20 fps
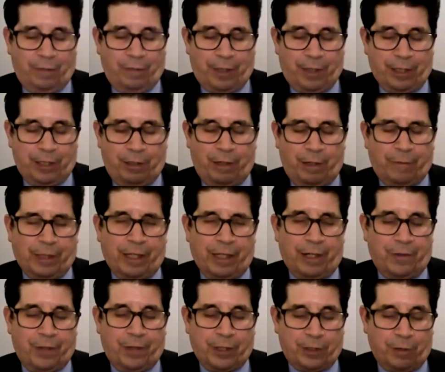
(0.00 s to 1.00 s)
VOX, you have a lot
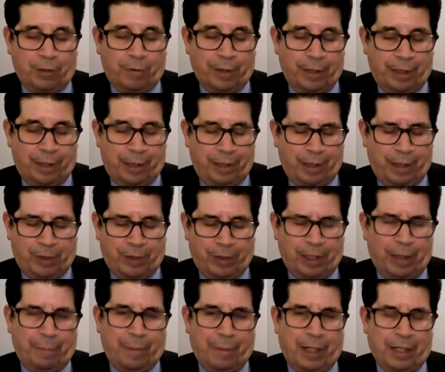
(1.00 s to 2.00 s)
of things going on. You have a
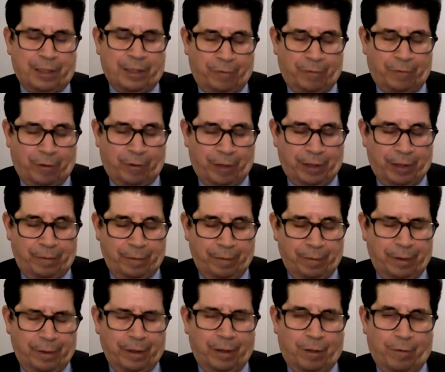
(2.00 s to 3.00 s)
lot of positive, great,
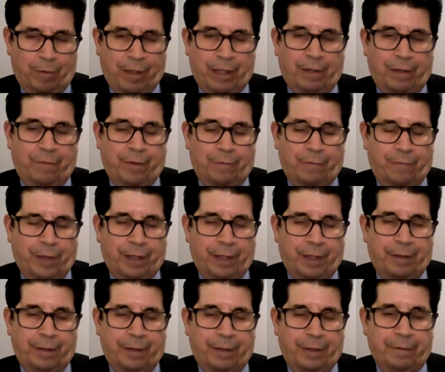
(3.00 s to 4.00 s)
creative, and
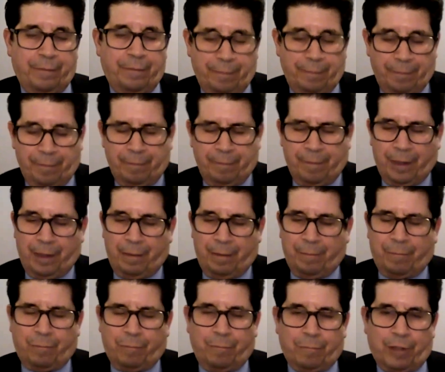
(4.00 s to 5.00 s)
fun
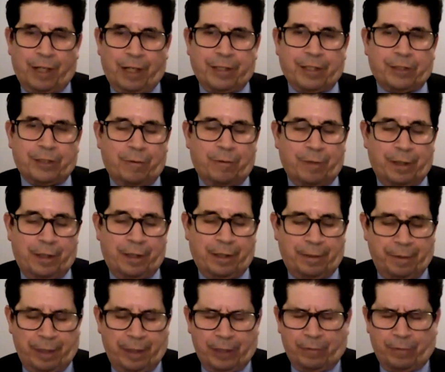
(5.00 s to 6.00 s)
projects going
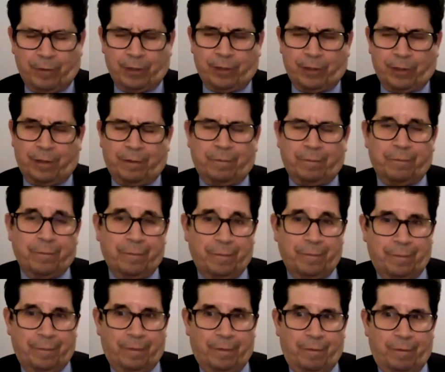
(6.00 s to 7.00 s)
on. That's for sure.
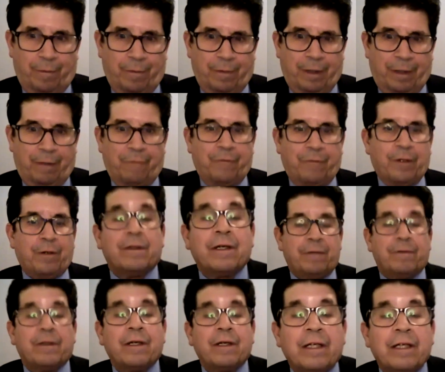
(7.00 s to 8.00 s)
Very,
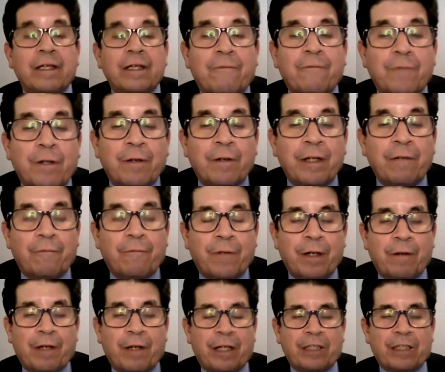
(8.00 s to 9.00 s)

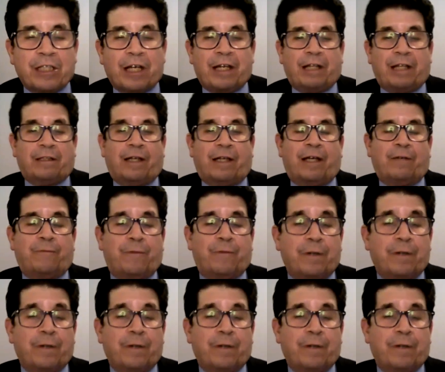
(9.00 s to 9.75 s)
very exciting life.